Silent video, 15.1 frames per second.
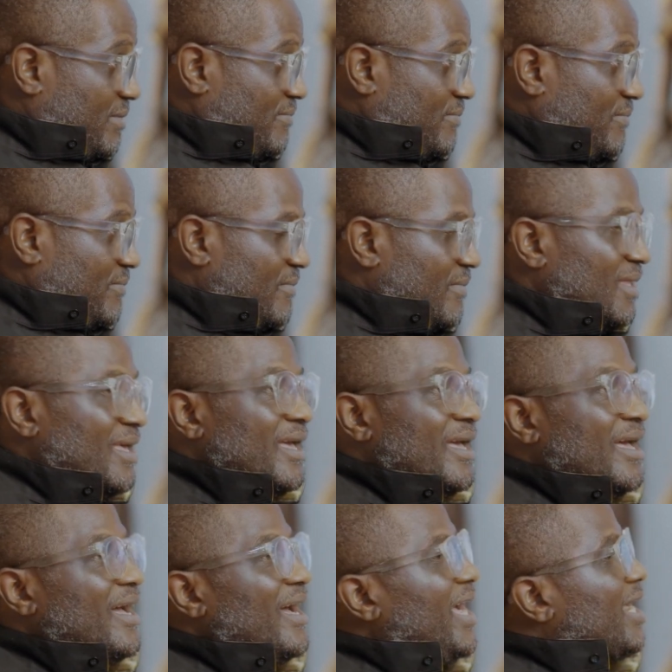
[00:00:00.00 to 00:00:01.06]
them,
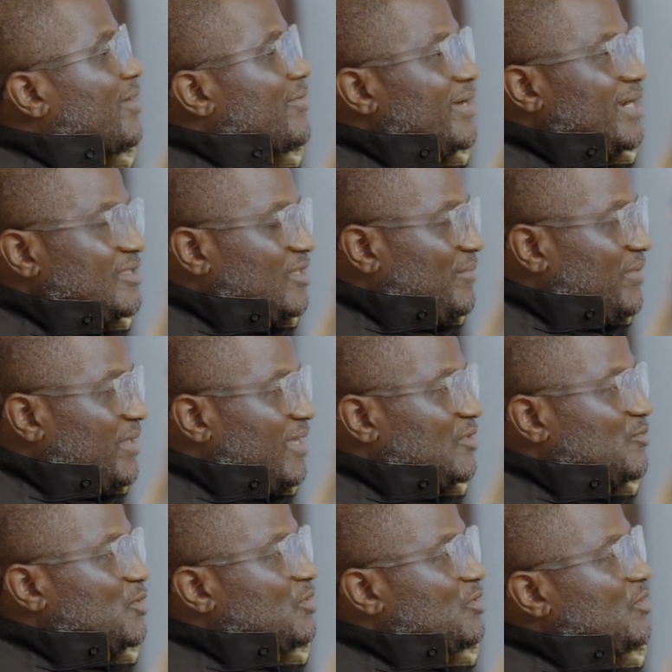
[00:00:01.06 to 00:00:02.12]
I created something
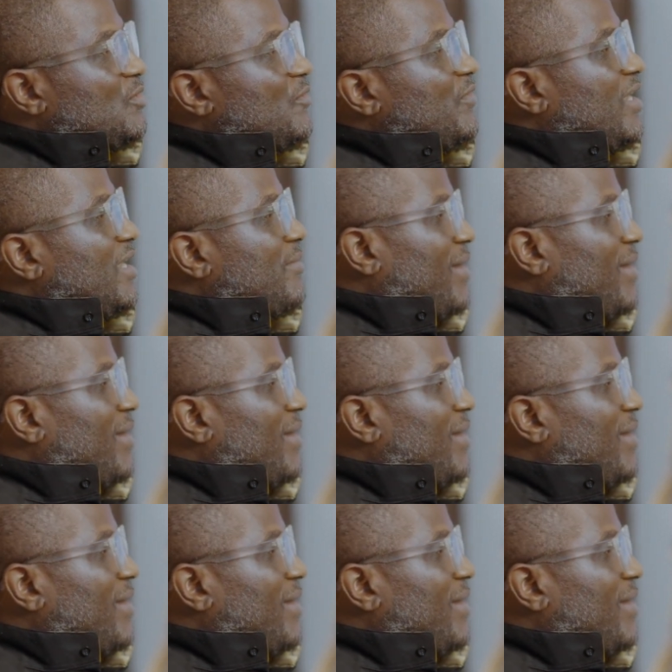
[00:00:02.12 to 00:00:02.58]
else which is also fairly